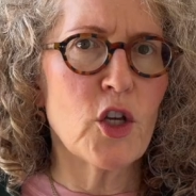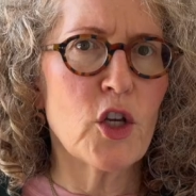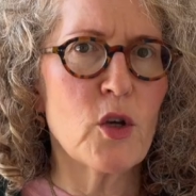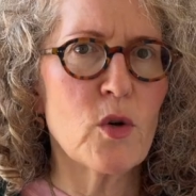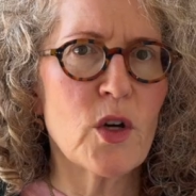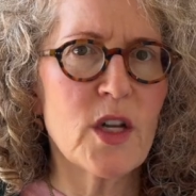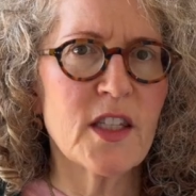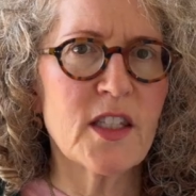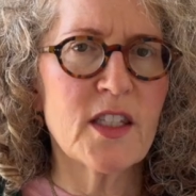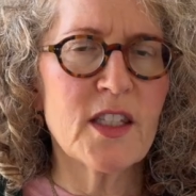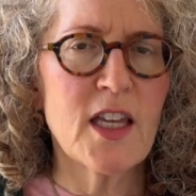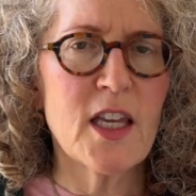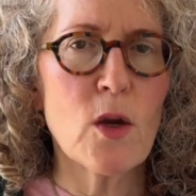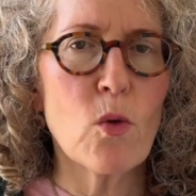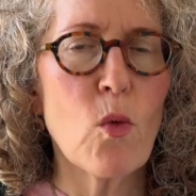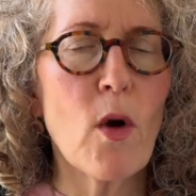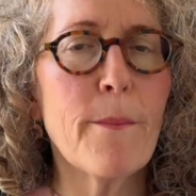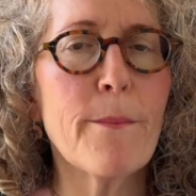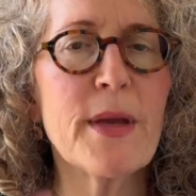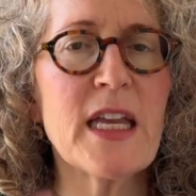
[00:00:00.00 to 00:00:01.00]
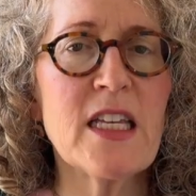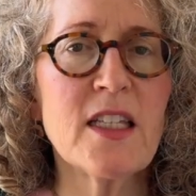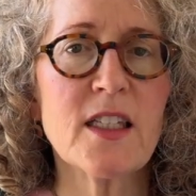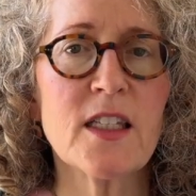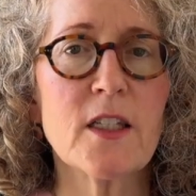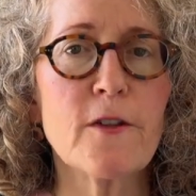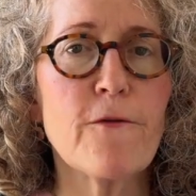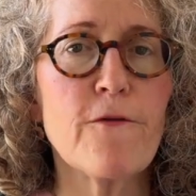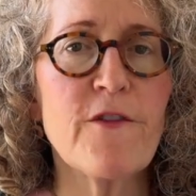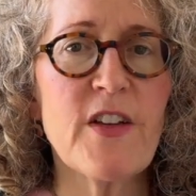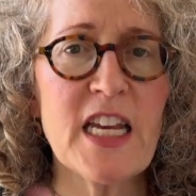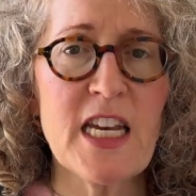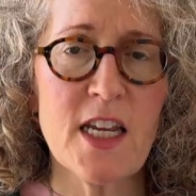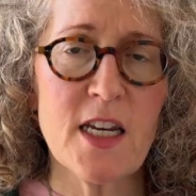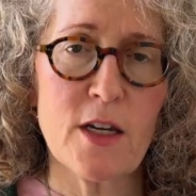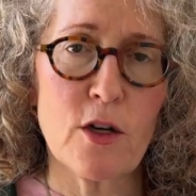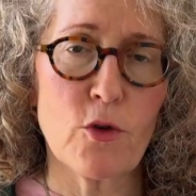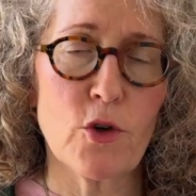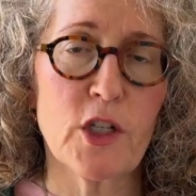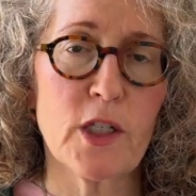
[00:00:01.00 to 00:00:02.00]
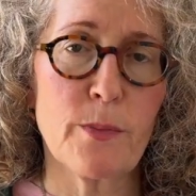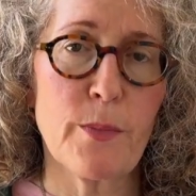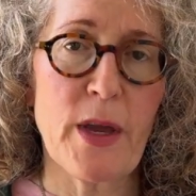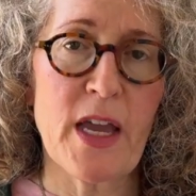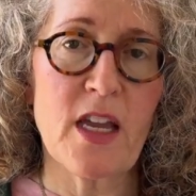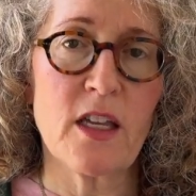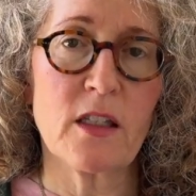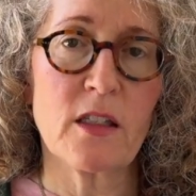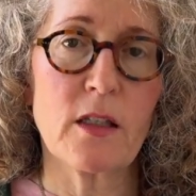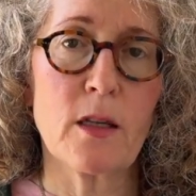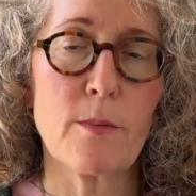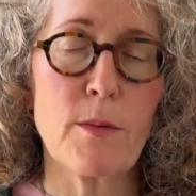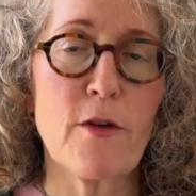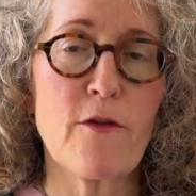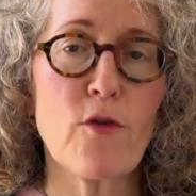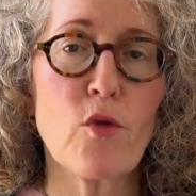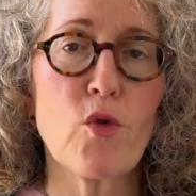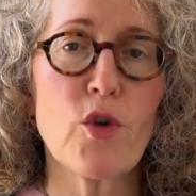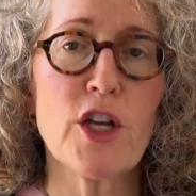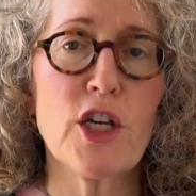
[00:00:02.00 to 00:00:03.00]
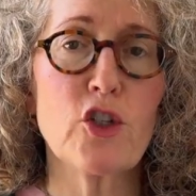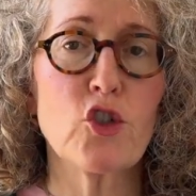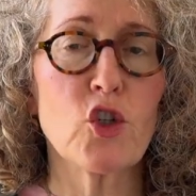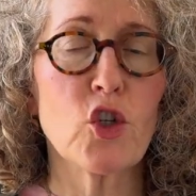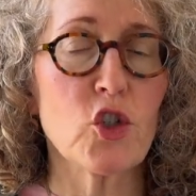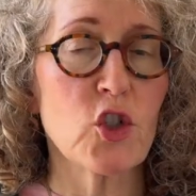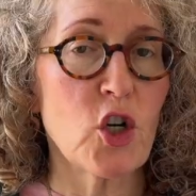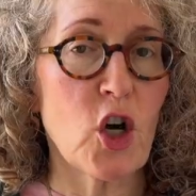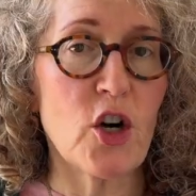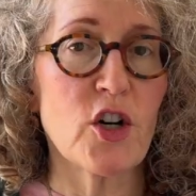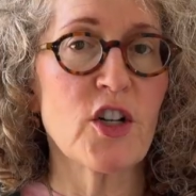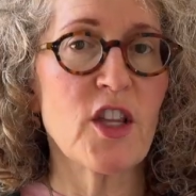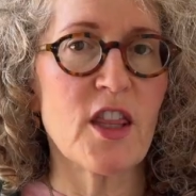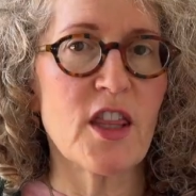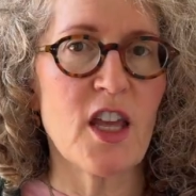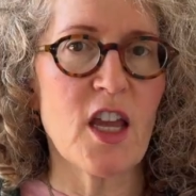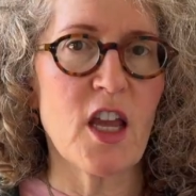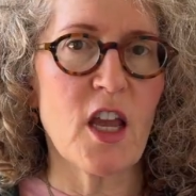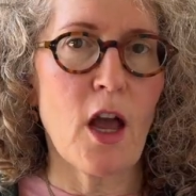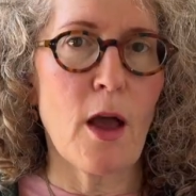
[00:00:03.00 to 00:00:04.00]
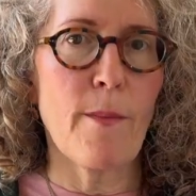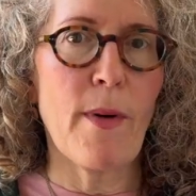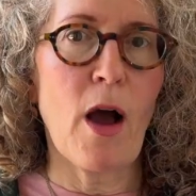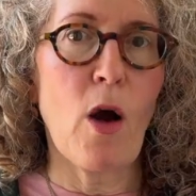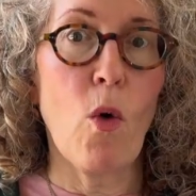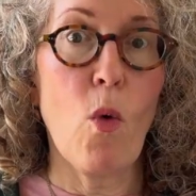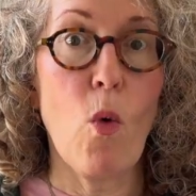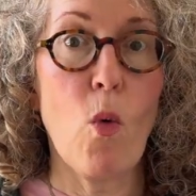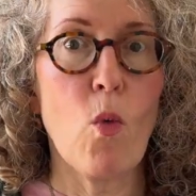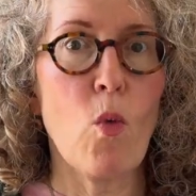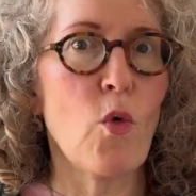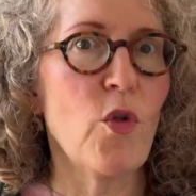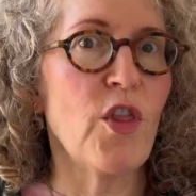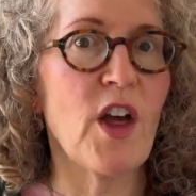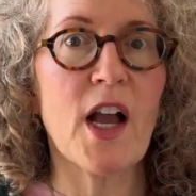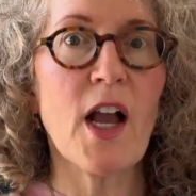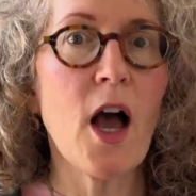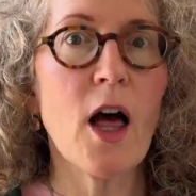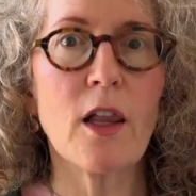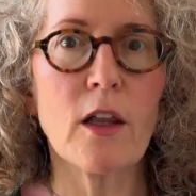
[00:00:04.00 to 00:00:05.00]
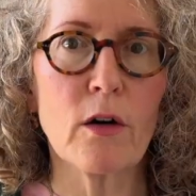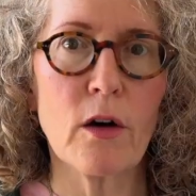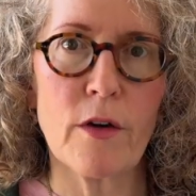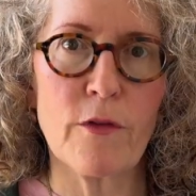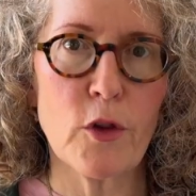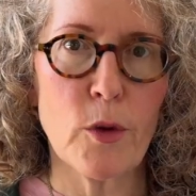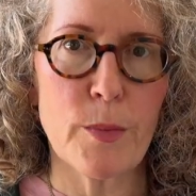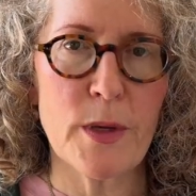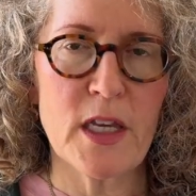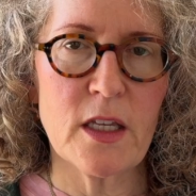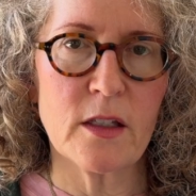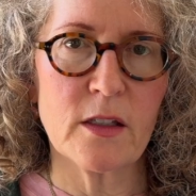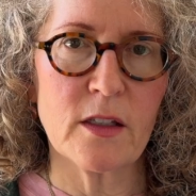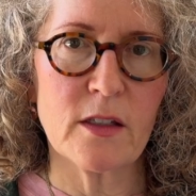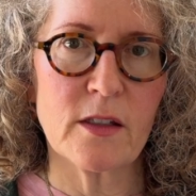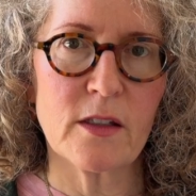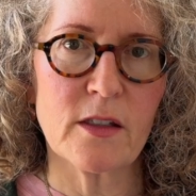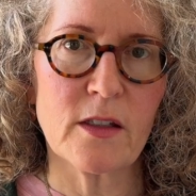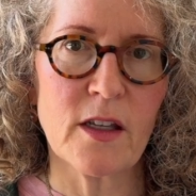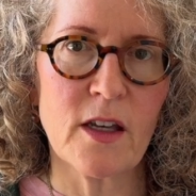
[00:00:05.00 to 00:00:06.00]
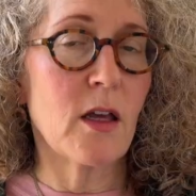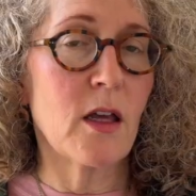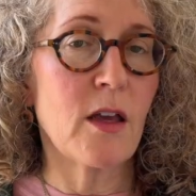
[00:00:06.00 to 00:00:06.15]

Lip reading: you can see what pieces fit in your space before you start to think about the color of the pieces.